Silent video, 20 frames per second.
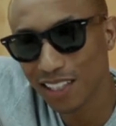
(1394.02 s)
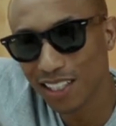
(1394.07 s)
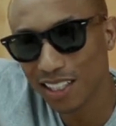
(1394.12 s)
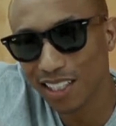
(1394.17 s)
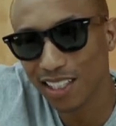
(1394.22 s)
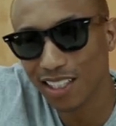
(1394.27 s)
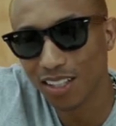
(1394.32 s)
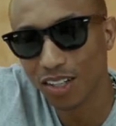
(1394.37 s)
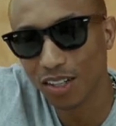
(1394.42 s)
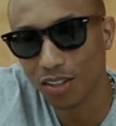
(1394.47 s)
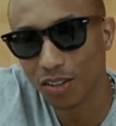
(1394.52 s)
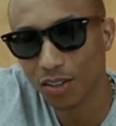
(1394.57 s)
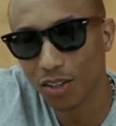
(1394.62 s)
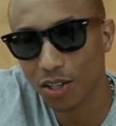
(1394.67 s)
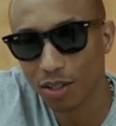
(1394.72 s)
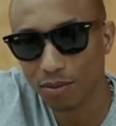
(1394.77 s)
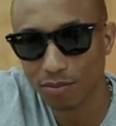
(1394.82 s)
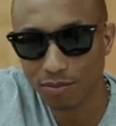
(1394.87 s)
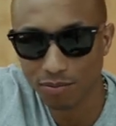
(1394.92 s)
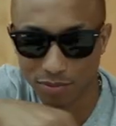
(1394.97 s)
here,
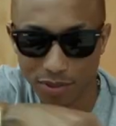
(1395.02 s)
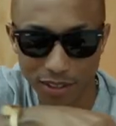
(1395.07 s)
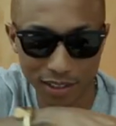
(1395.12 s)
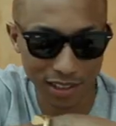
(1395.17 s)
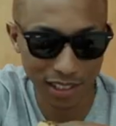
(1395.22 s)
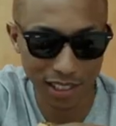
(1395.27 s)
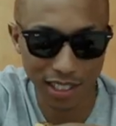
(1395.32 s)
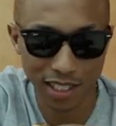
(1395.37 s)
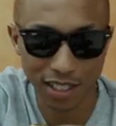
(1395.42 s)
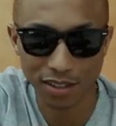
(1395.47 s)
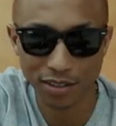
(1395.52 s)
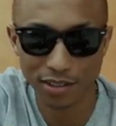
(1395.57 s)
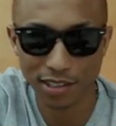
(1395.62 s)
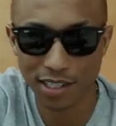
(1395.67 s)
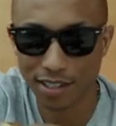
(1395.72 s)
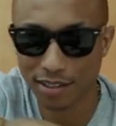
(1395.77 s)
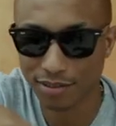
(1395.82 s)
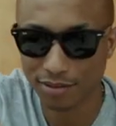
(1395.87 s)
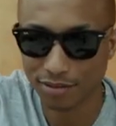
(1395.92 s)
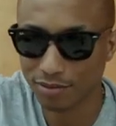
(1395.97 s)
or is it here?
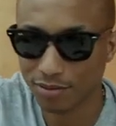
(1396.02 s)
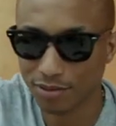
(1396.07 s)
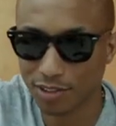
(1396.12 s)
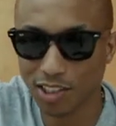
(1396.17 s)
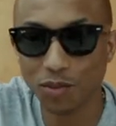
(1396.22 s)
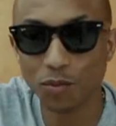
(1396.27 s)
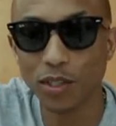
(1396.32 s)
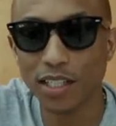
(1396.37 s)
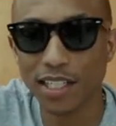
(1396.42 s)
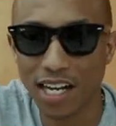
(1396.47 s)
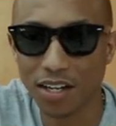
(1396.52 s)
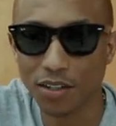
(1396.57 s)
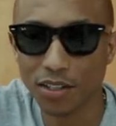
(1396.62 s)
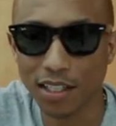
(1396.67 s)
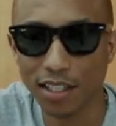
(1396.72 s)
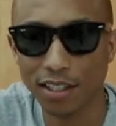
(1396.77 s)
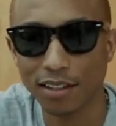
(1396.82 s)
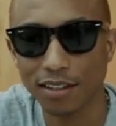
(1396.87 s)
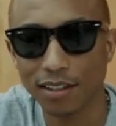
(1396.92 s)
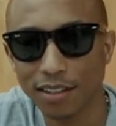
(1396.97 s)
Uh, somewhere down
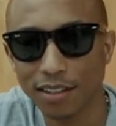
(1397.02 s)
here.